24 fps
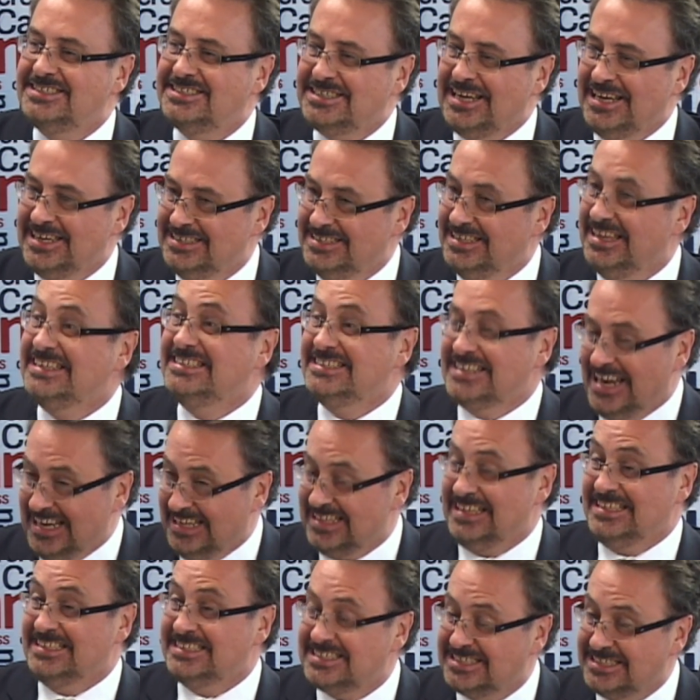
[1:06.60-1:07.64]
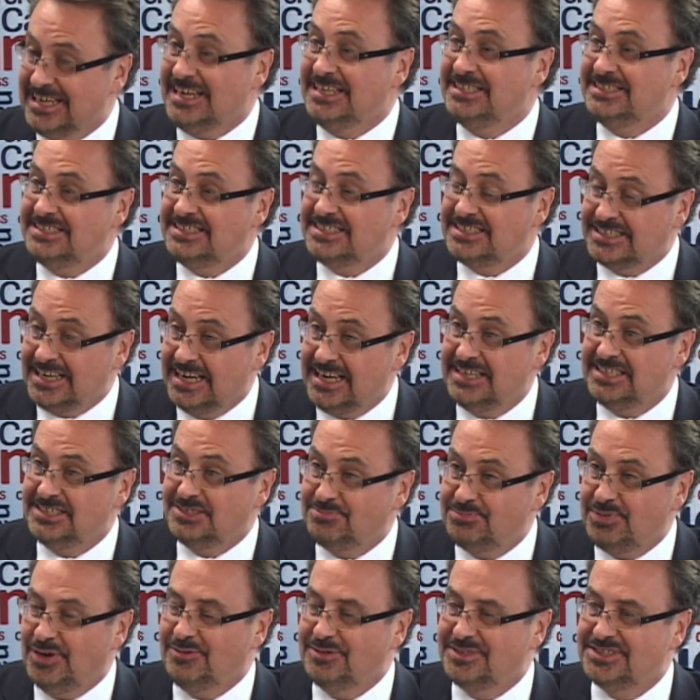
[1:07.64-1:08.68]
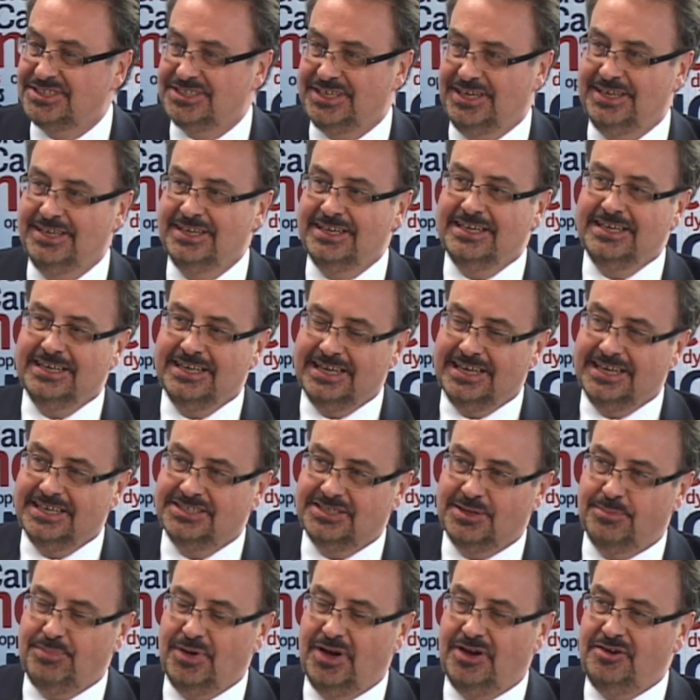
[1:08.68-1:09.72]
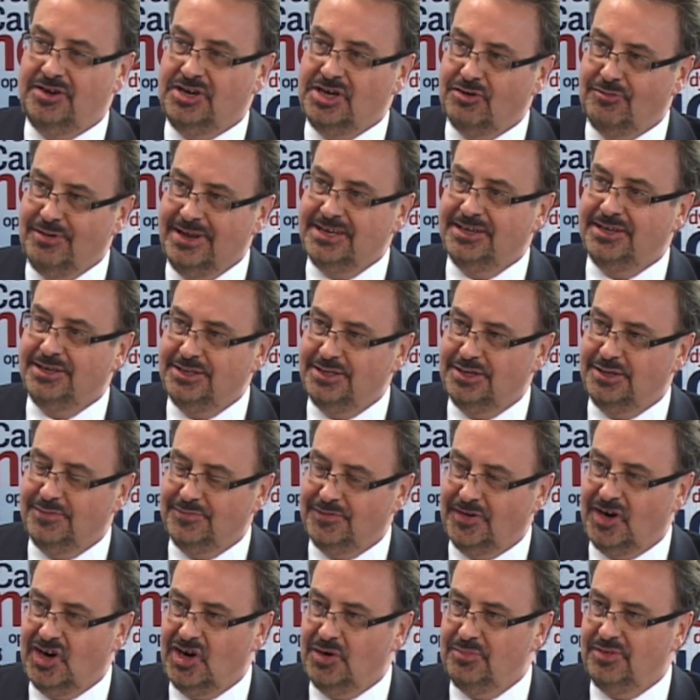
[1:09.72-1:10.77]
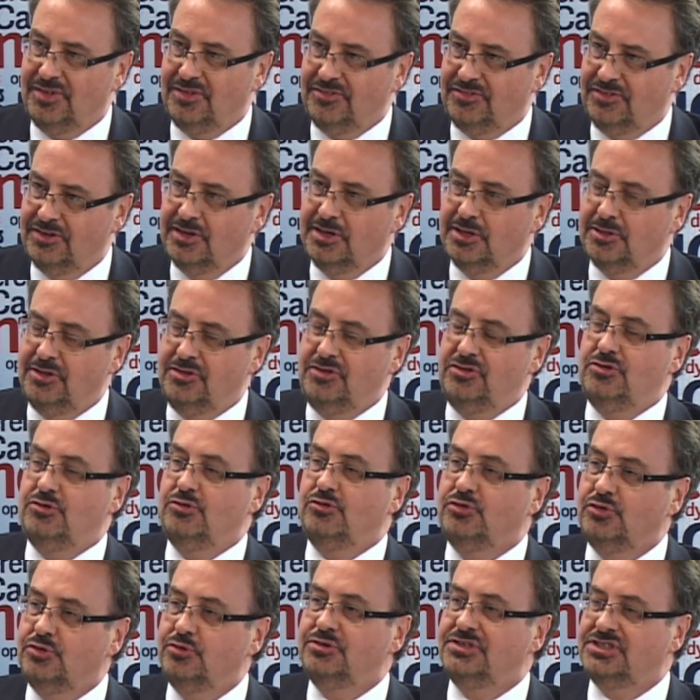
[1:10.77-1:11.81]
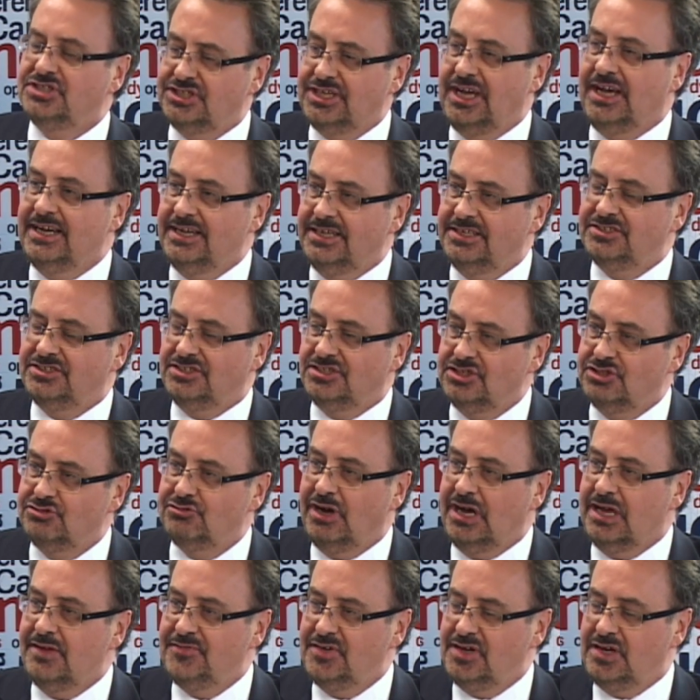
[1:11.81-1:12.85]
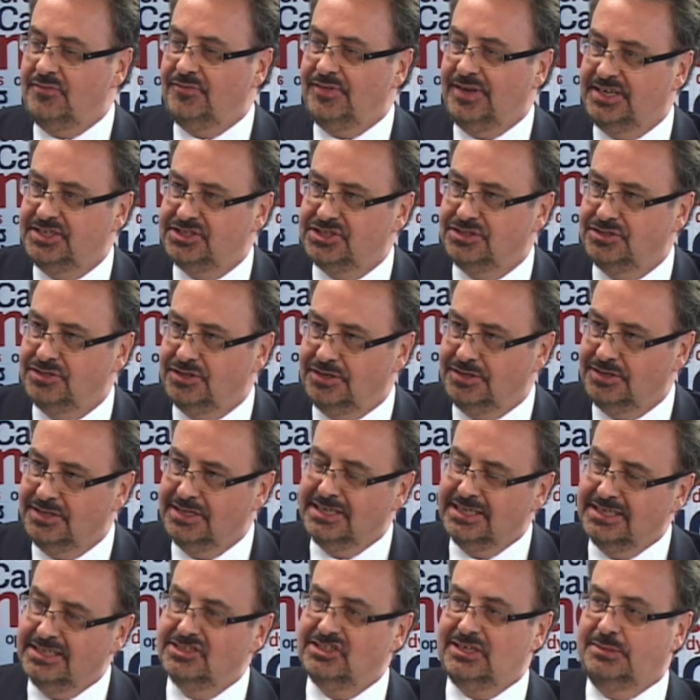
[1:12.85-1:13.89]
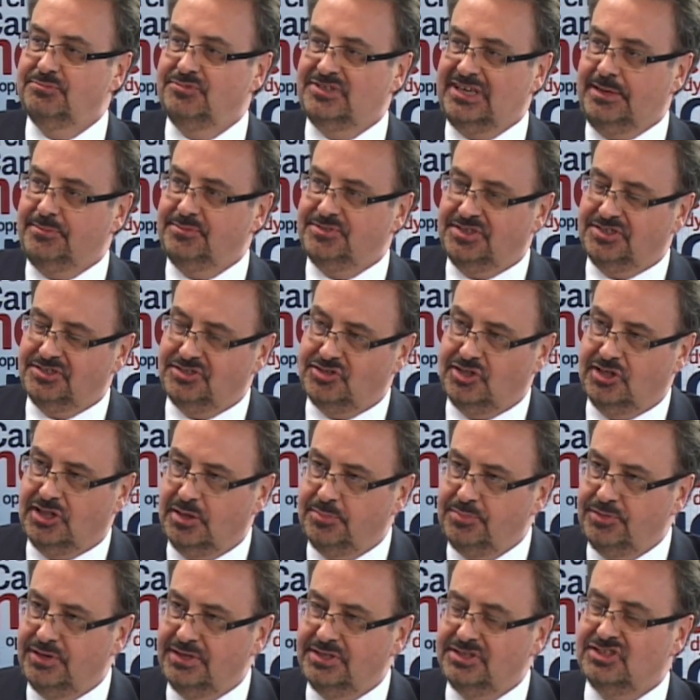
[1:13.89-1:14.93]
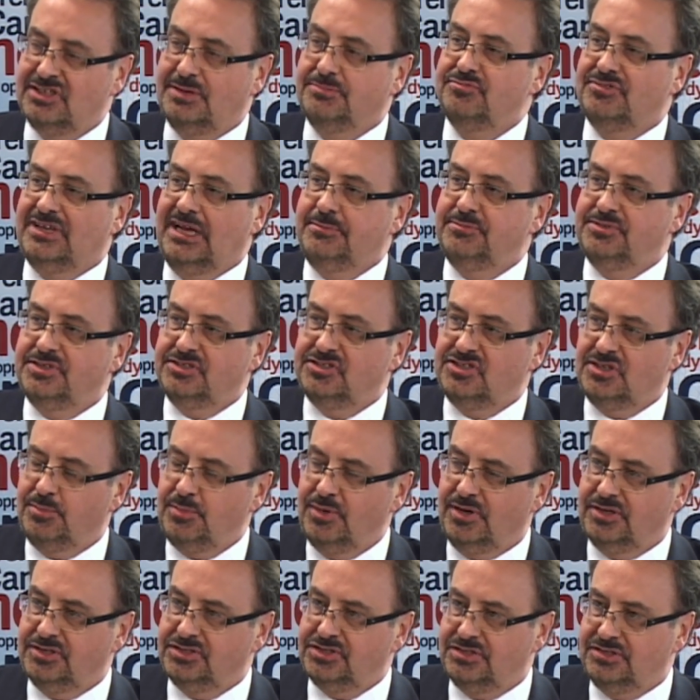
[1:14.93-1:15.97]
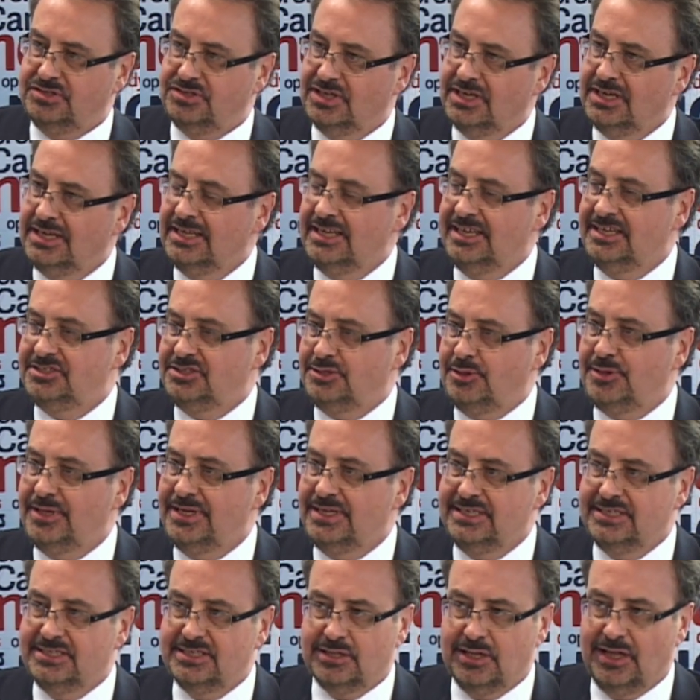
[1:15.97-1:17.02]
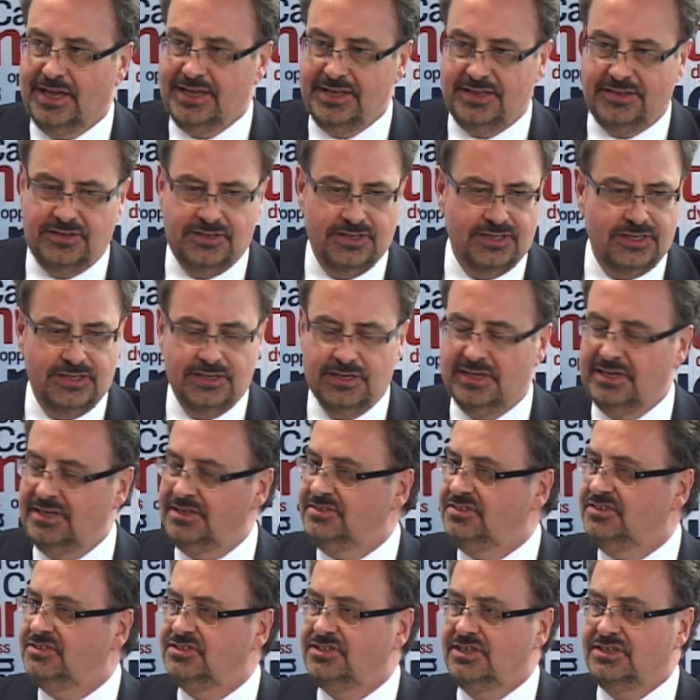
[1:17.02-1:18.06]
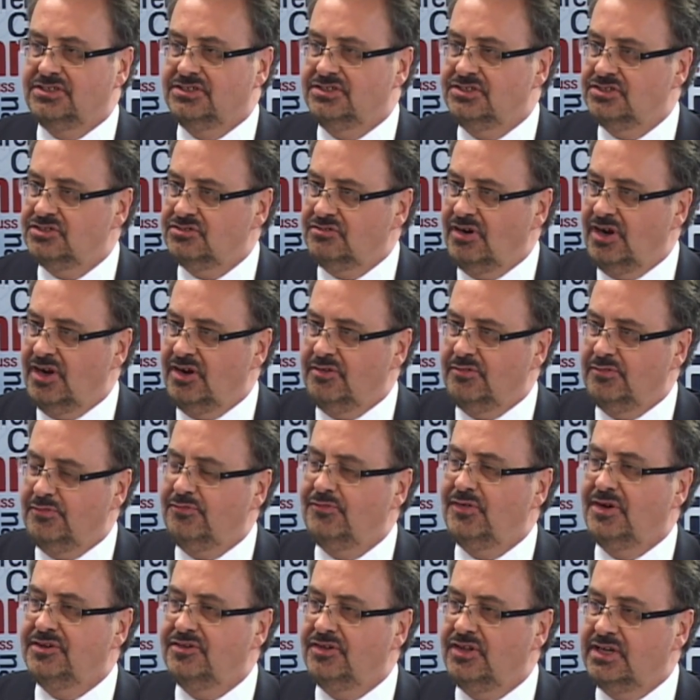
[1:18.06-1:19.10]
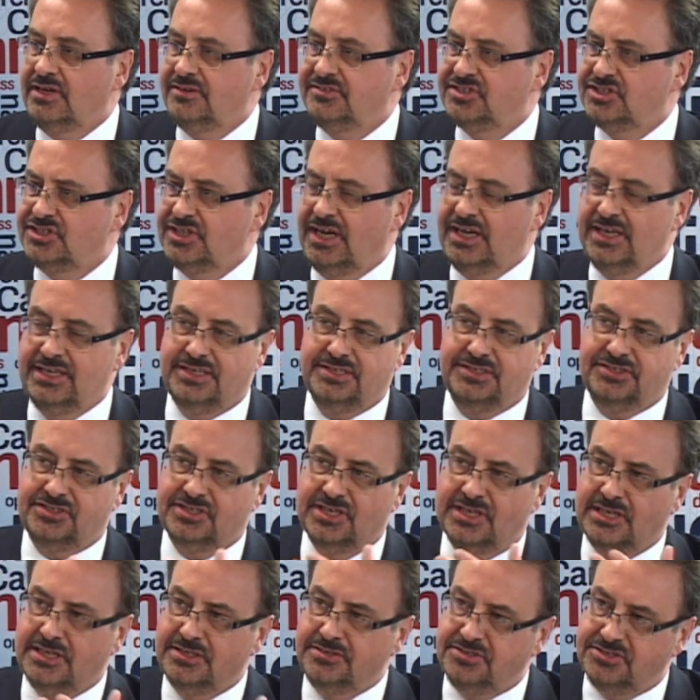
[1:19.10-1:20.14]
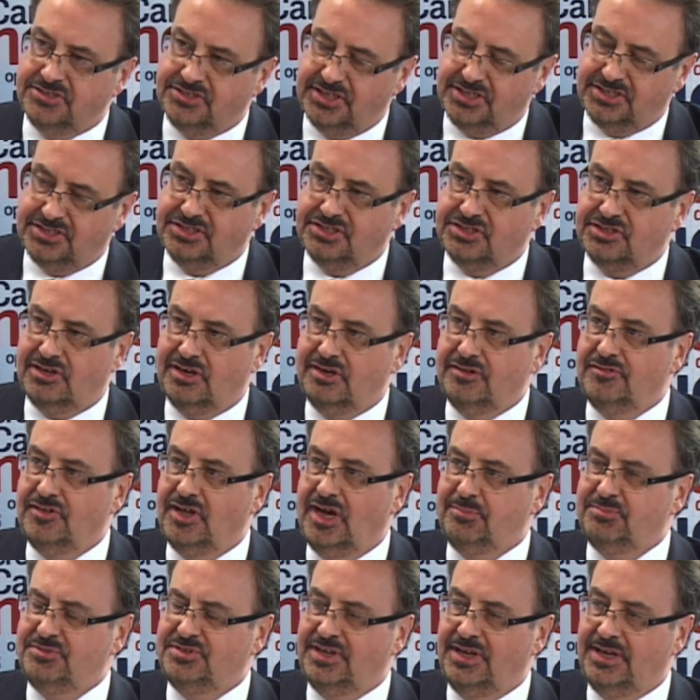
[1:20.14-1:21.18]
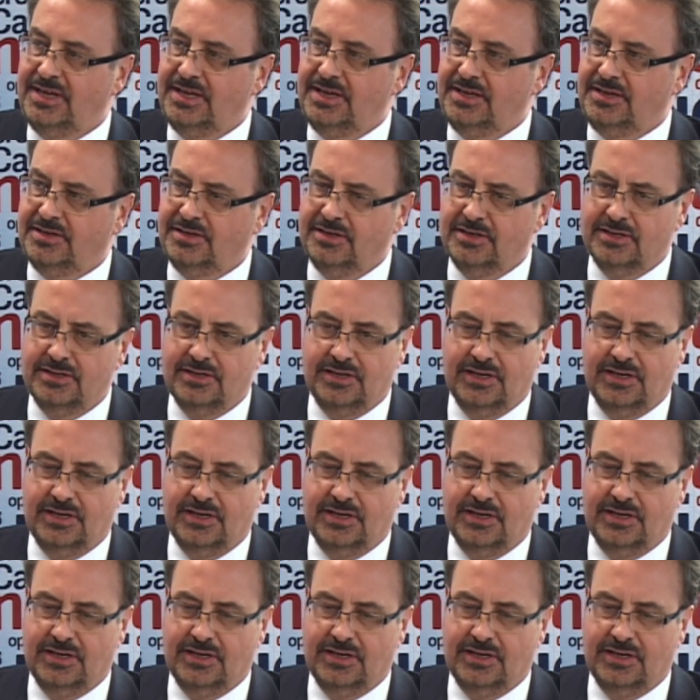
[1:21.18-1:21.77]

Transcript: Exactly. Science policy is about creating the environment that you do science and drive innovation in. Sometimes it's deliberate, sometimes it's emergent. It's things like decisions around funding of science, decisions around uptake,